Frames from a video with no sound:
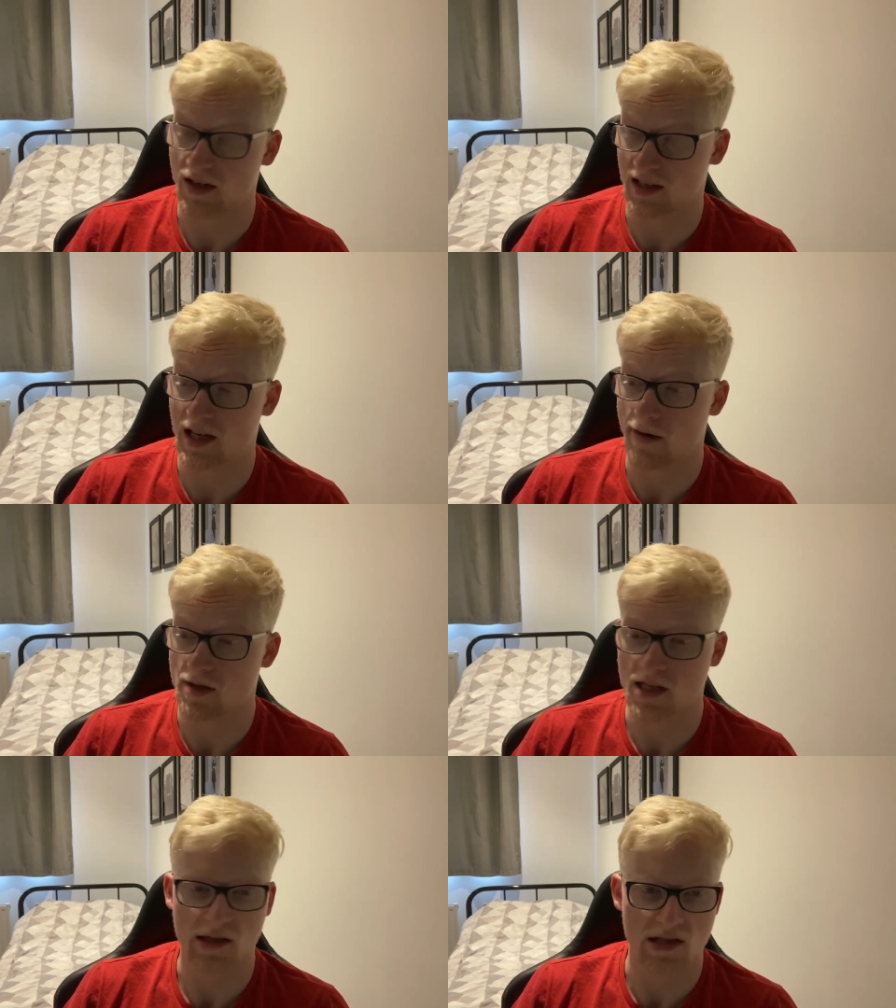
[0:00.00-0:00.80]
I can
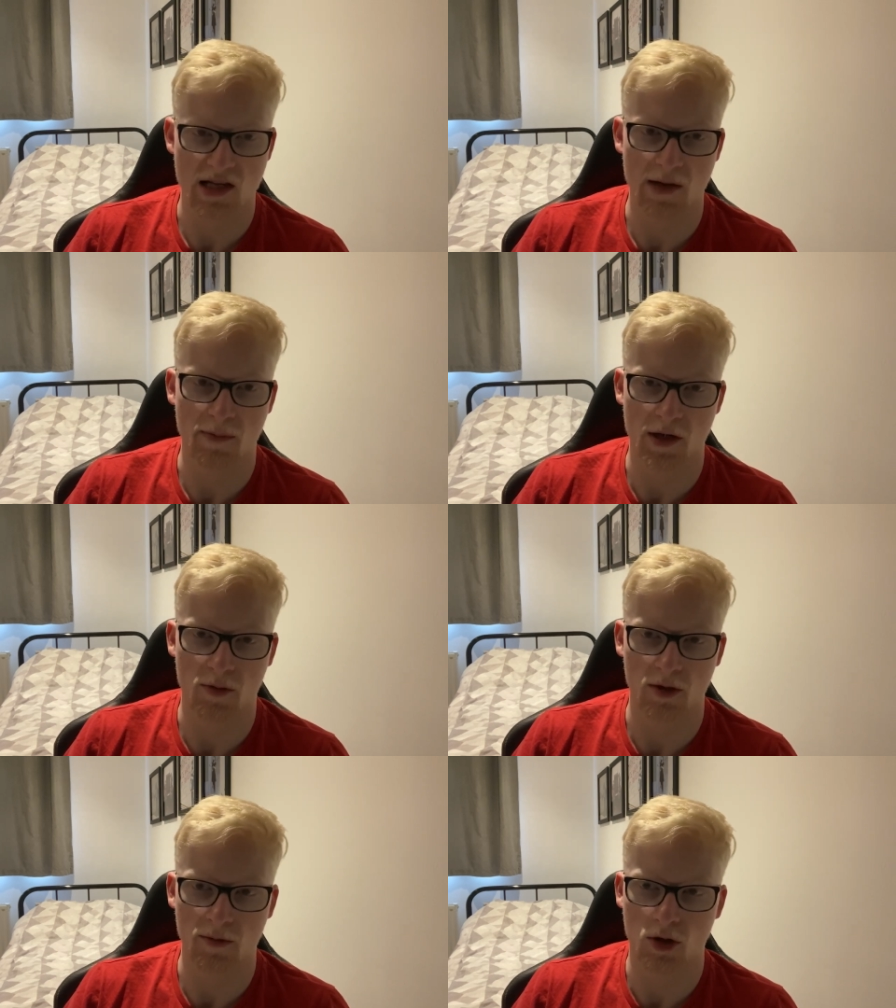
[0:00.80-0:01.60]
guarantee are the same
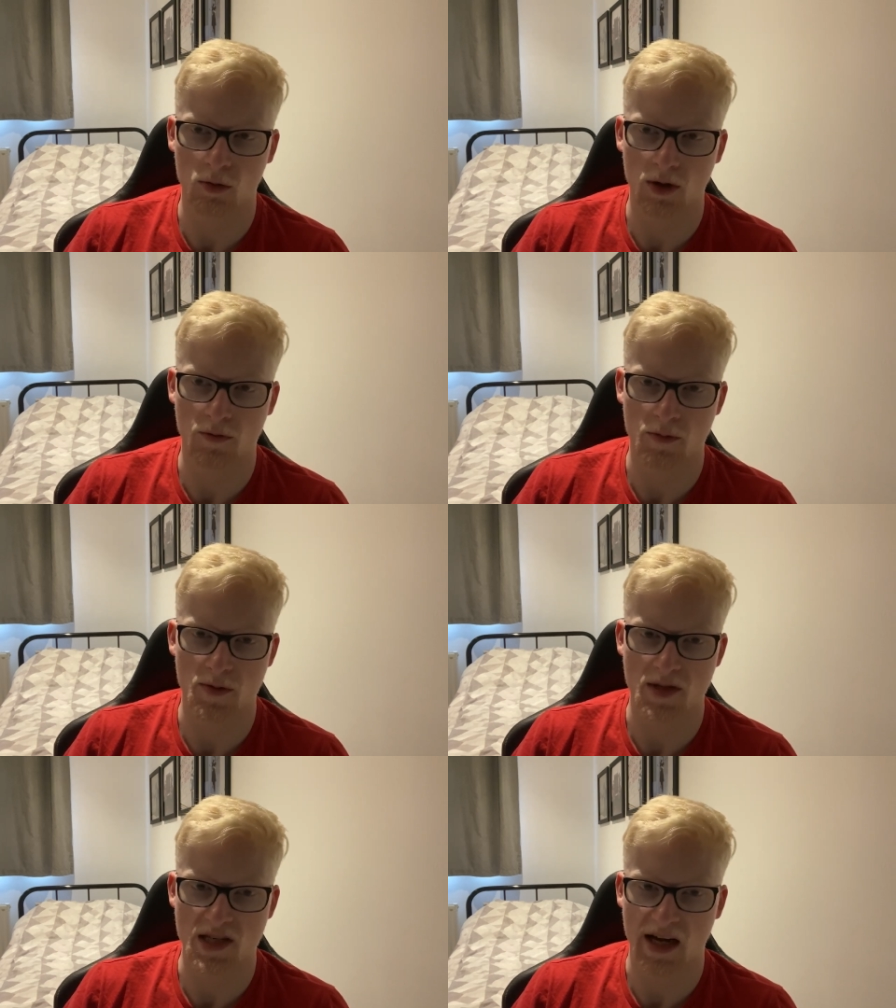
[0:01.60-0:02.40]
people that were calling for him
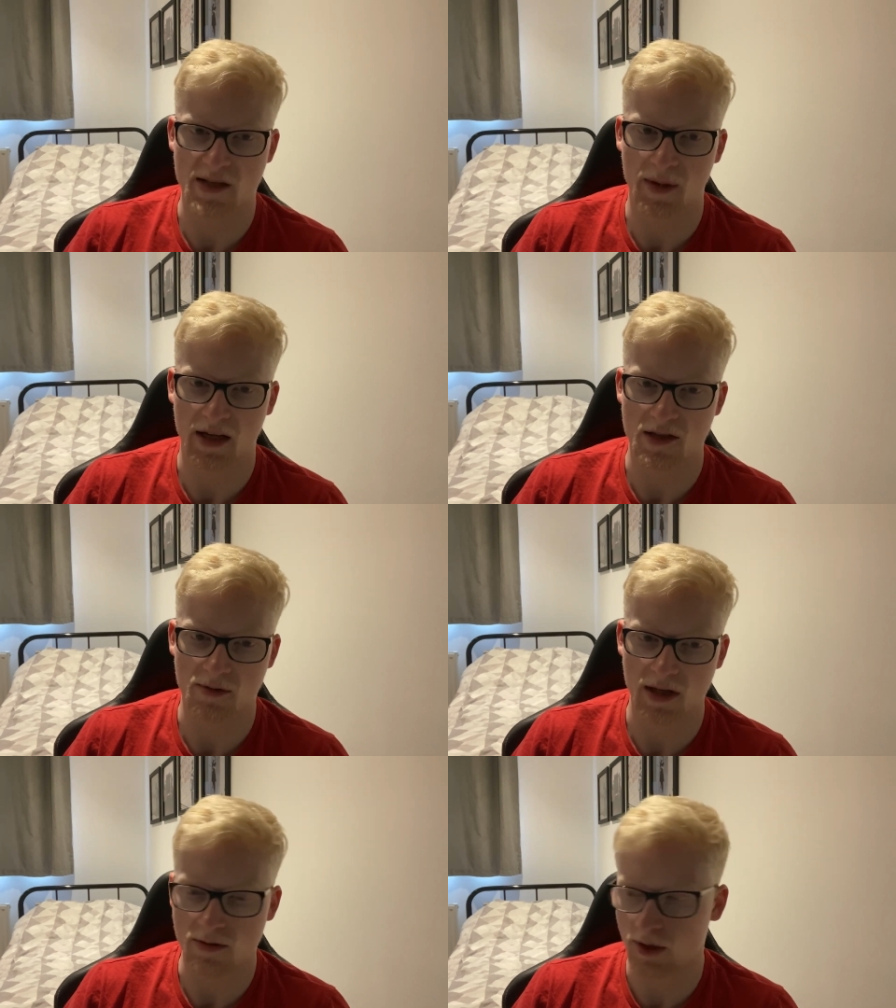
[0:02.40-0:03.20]
to be sacked back in
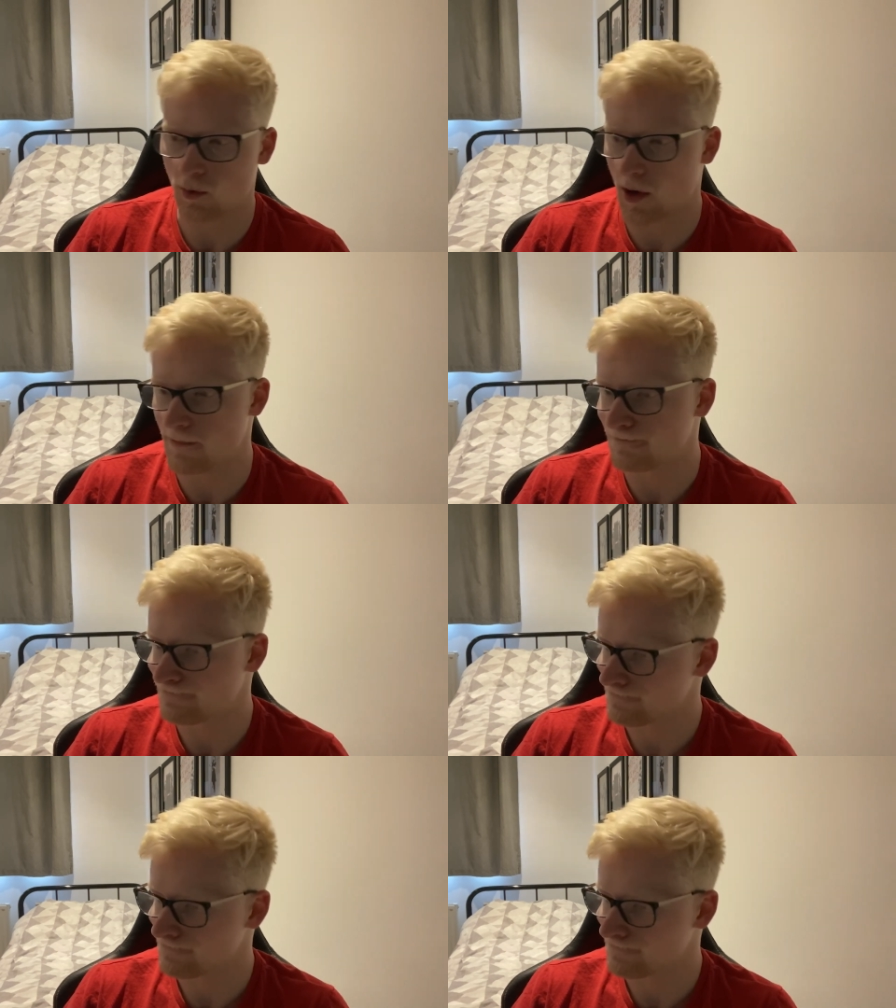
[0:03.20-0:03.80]
2021.